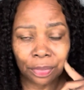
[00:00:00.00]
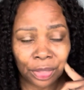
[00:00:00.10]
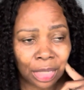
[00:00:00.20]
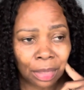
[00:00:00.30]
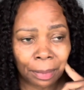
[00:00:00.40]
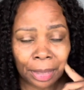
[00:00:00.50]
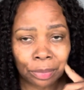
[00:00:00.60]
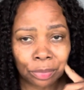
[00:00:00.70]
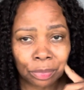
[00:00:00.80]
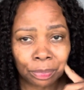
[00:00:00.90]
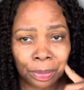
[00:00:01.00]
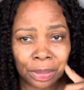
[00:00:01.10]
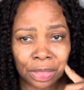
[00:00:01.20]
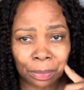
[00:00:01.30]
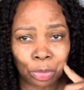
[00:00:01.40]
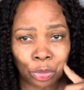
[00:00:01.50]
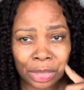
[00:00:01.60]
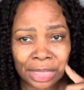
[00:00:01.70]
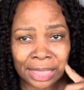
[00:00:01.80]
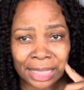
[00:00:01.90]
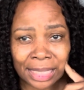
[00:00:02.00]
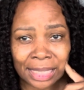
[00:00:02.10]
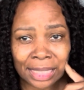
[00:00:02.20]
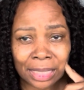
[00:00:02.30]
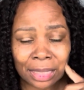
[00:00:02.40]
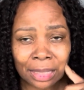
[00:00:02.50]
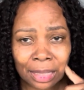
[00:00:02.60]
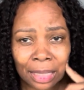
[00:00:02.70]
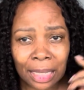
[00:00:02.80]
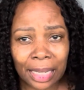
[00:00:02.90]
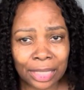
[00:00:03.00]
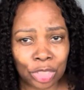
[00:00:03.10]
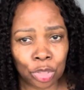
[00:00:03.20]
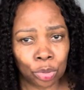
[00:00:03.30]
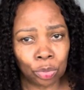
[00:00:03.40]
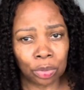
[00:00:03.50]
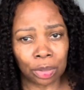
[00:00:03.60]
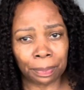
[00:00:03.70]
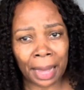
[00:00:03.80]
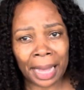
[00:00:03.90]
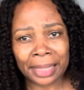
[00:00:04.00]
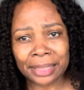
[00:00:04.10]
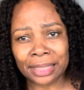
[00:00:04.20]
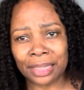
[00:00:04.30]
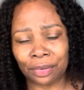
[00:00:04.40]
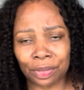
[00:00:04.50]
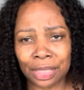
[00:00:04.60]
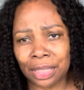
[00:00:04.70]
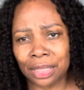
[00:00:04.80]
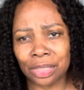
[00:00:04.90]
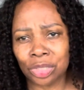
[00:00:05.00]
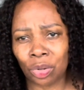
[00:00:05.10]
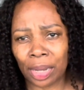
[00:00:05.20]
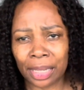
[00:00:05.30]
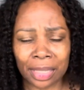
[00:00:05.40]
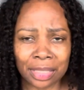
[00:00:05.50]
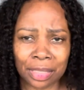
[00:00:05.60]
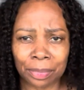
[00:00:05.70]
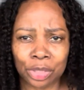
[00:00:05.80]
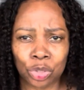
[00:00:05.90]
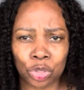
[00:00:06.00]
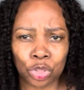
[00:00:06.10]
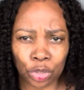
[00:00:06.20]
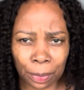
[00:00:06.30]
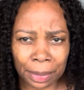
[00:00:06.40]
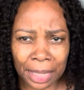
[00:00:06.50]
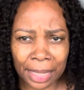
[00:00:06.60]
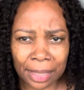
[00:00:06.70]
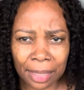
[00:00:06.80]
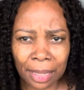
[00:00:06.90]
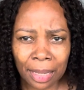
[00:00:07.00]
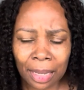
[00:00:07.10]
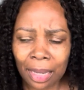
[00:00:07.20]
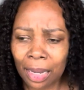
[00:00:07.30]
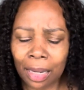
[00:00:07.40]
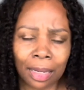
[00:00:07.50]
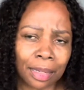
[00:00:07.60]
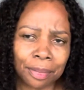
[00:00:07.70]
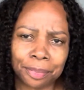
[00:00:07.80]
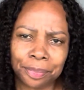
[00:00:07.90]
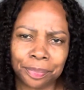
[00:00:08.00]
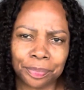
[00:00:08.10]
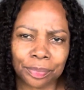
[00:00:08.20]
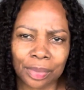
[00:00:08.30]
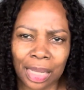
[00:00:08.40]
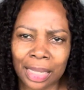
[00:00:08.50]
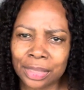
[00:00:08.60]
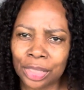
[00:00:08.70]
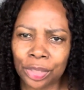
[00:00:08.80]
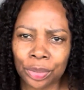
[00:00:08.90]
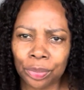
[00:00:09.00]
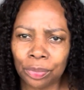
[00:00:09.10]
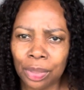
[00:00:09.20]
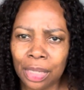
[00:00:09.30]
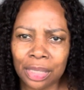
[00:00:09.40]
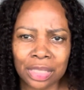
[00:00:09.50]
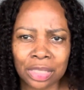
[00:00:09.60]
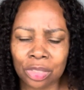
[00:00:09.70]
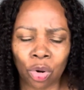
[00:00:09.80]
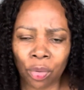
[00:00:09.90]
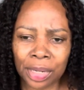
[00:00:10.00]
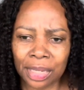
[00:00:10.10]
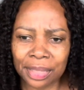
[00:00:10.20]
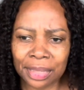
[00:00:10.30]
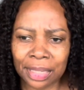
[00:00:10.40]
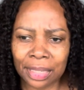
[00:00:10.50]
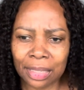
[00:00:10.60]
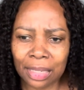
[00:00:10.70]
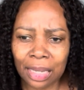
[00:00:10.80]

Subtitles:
thinking about putting some more seeds into little pots and everything so I can get something to germinate. I tell you, this gardening thing